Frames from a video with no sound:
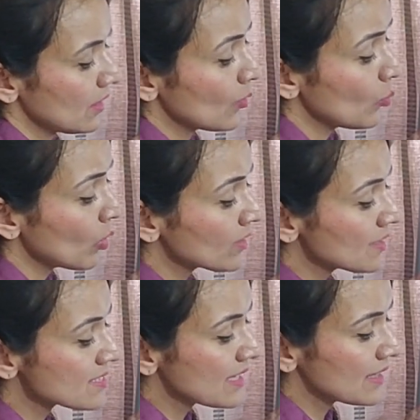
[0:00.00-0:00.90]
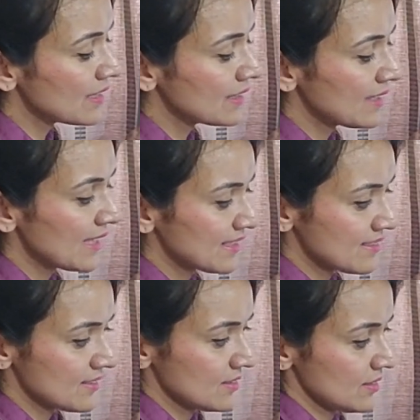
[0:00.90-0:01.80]
What is current
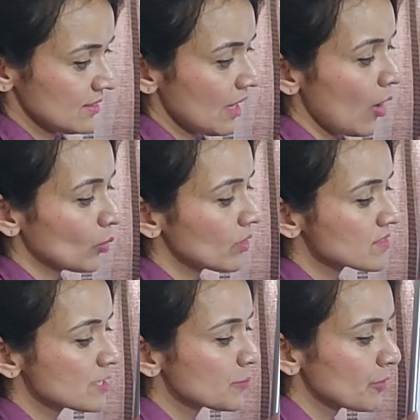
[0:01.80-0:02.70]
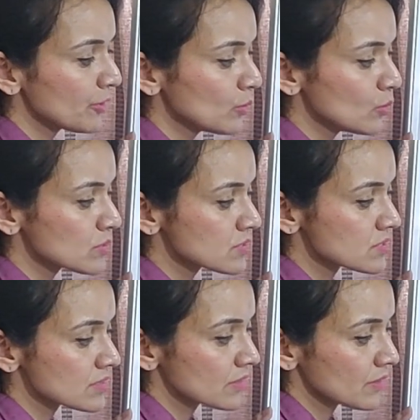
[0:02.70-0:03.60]
electricity? How does it produced?